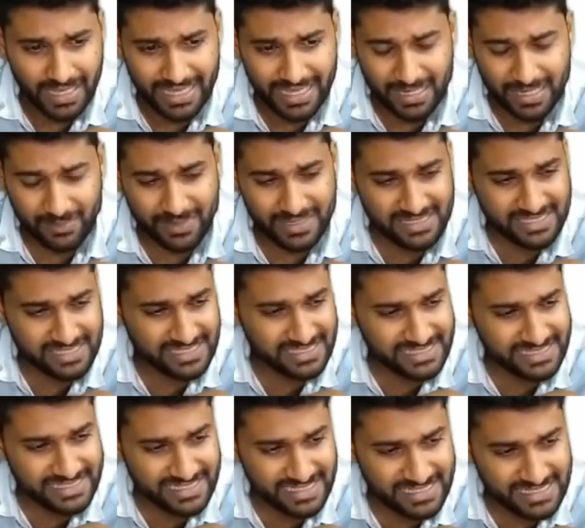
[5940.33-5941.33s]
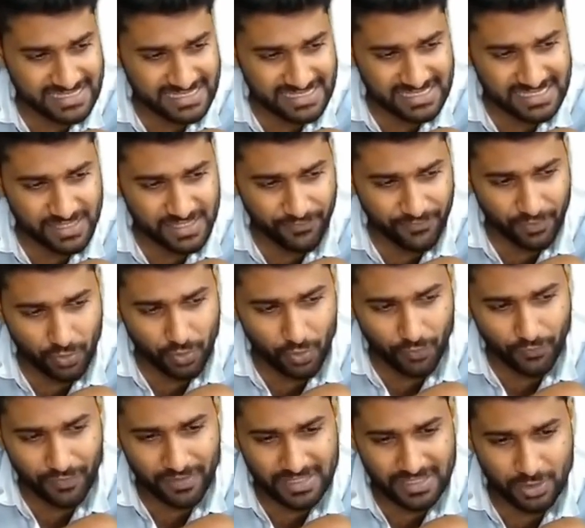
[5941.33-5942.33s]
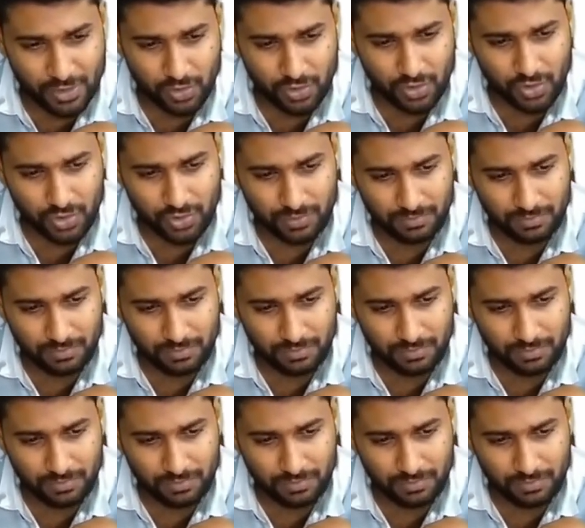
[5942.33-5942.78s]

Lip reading: elements are decreases. If you go for row